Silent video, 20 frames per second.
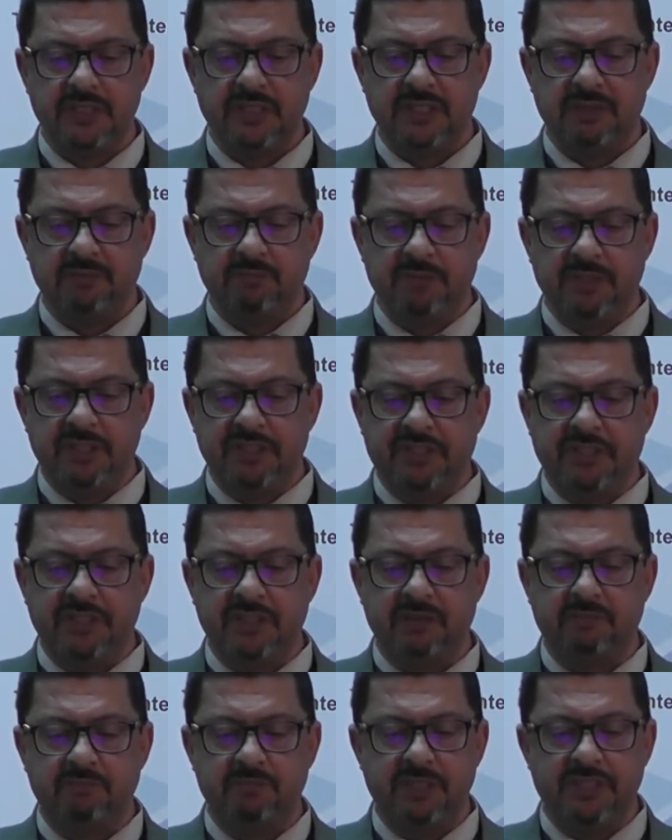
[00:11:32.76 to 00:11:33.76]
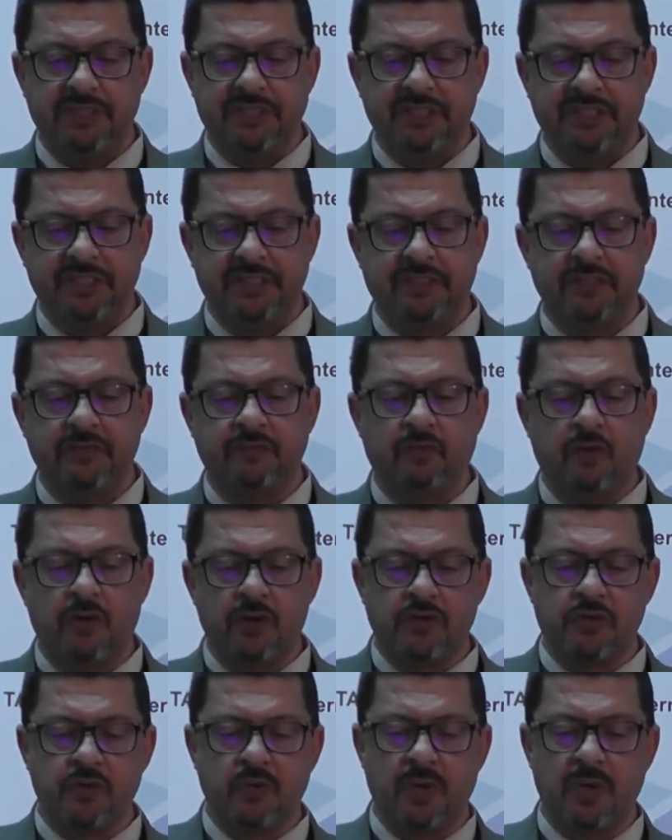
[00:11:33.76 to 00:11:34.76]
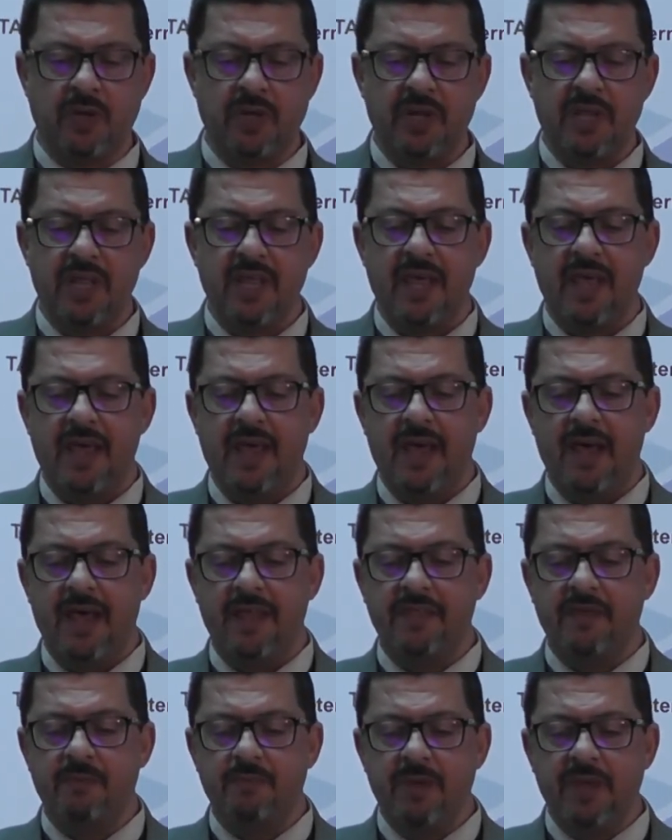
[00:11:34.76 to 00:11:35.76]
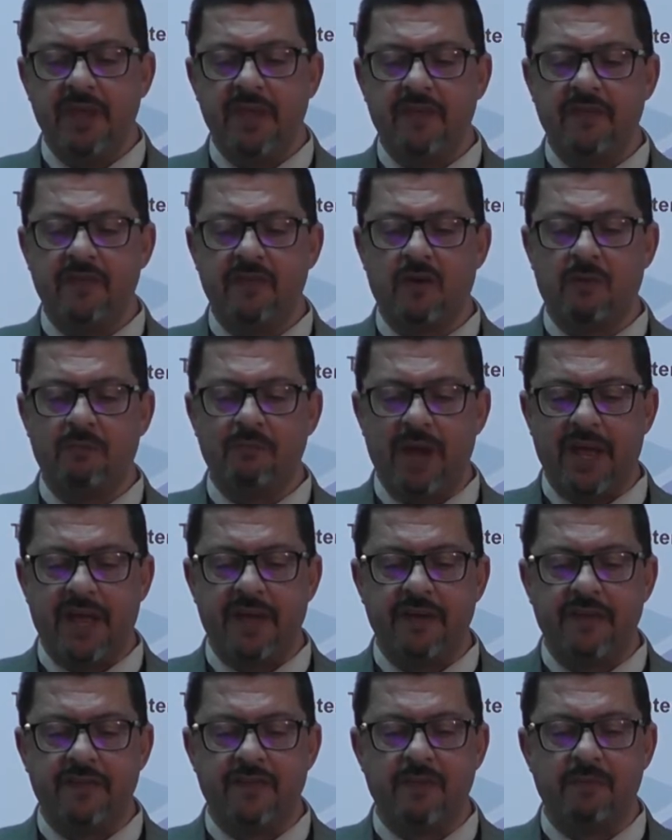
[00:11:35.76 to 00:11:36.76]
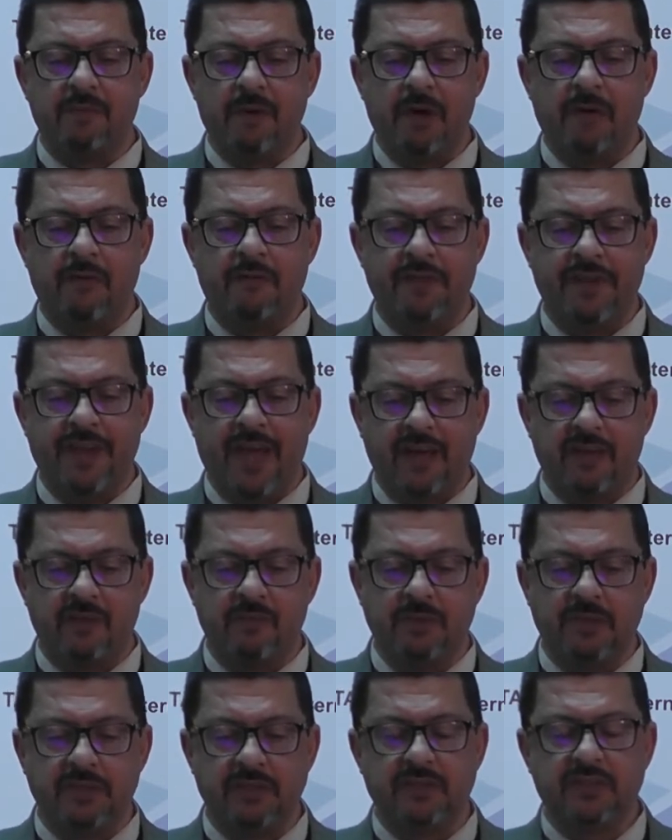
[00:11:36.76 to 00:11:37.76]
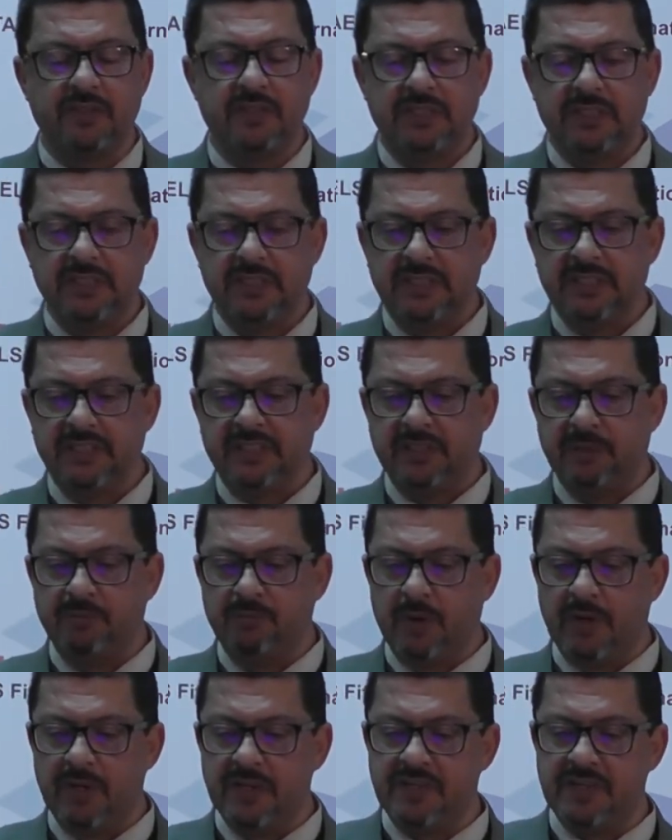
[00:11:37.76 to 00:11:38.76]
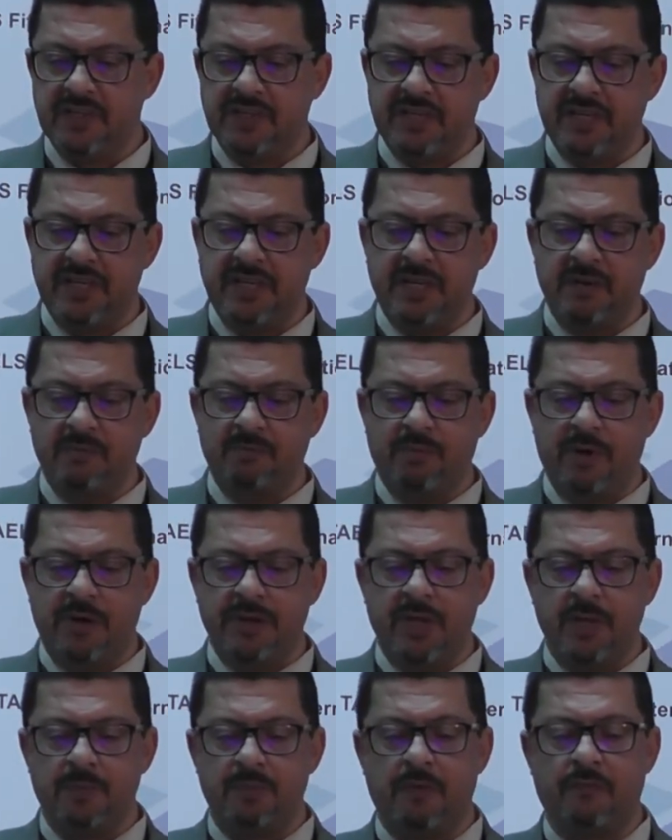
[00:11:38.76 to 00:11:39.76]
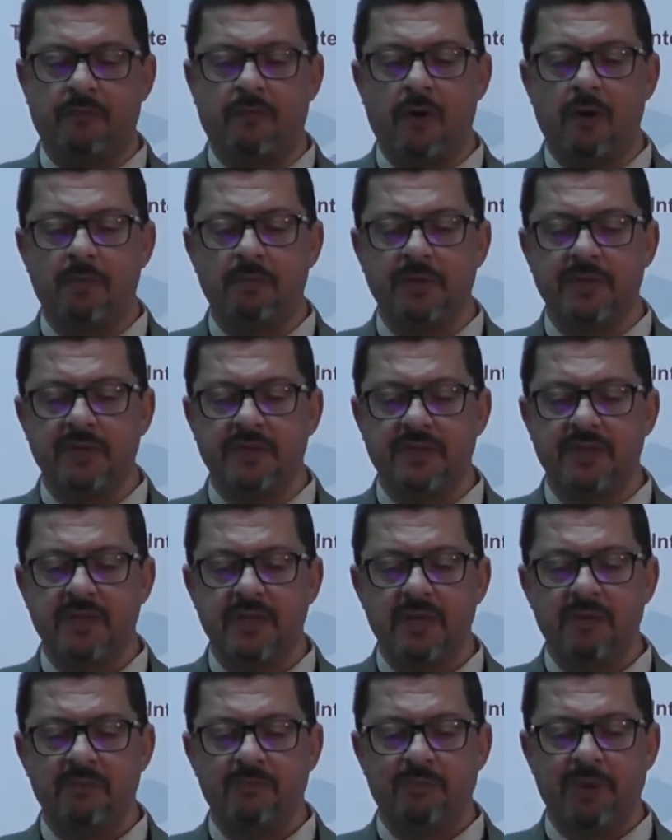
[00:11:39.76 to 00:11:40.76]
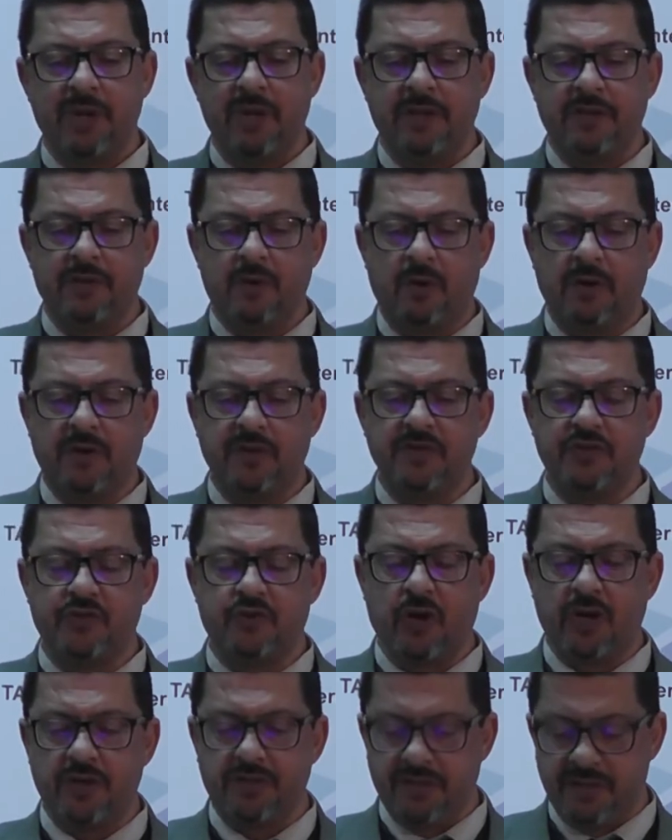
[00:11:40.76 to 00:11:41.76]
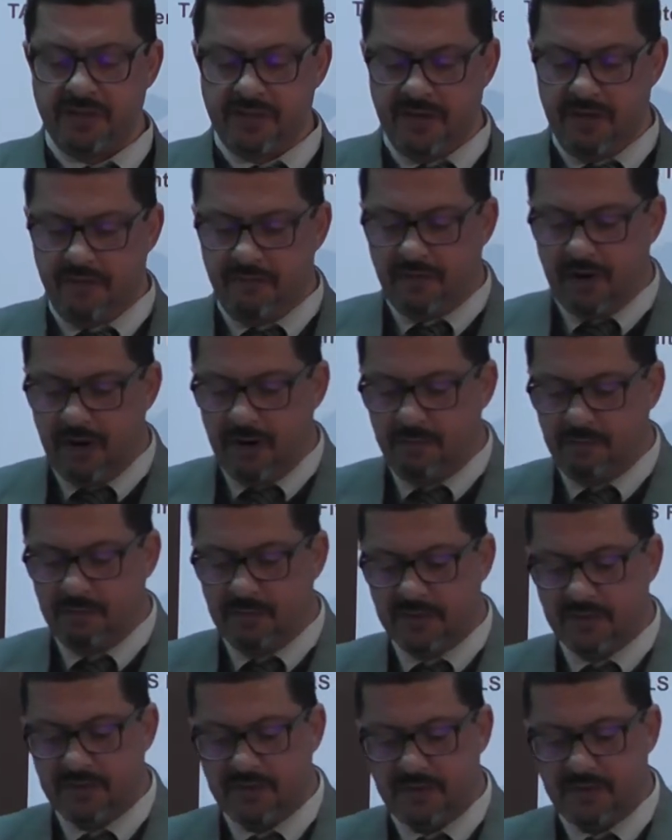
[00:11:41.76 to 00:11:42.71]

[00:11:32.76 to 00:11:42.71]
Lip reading: immediate, mediated, virtual, and the means or mechanism of enactment, symbolicity, embodied performance, built or constructed environment.